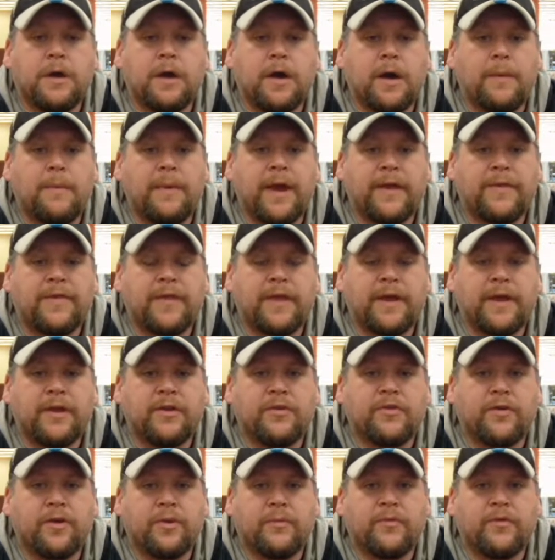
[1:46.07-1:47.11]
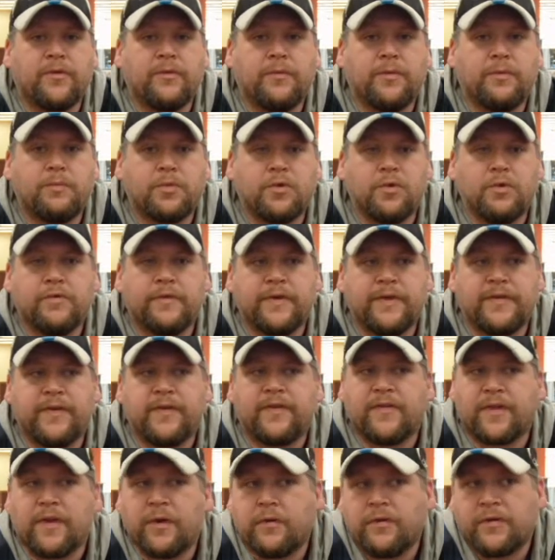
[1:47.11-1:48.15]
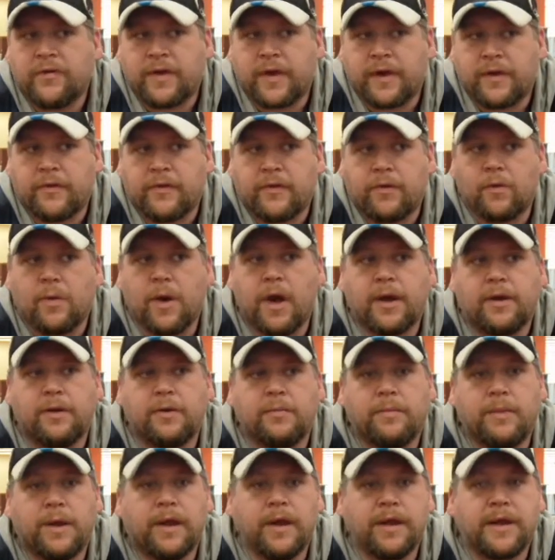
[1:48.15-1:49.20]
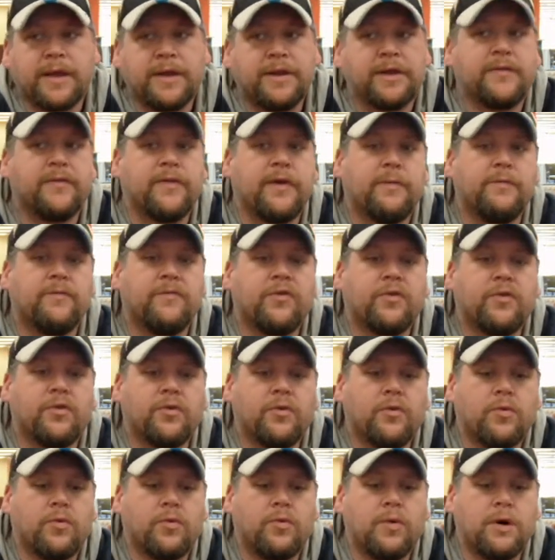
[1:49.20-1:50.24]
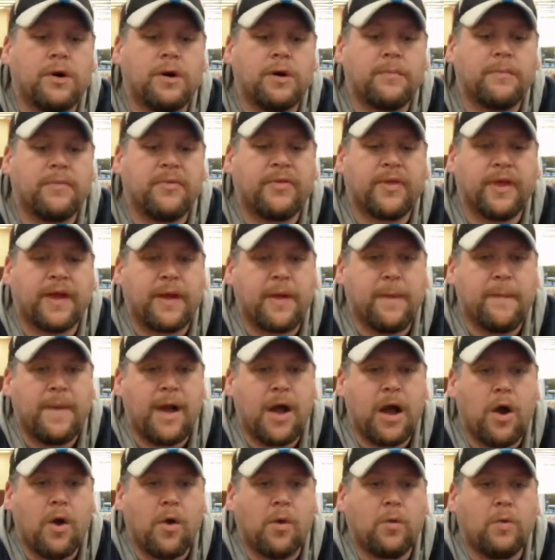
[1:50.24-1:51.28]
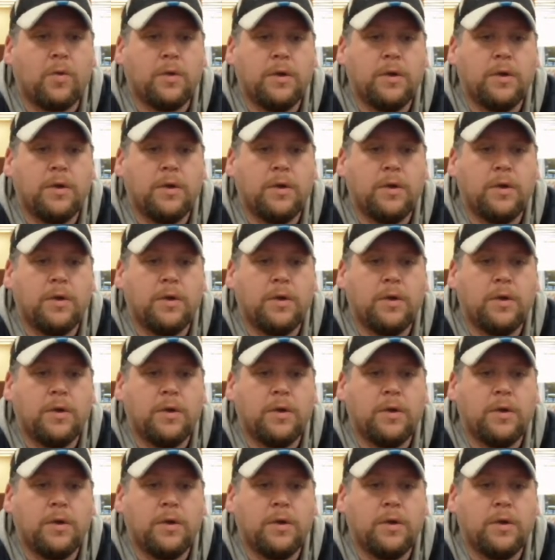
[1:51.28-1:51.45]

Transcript: I think in terms of improving the skill set of the writer by getting them to think about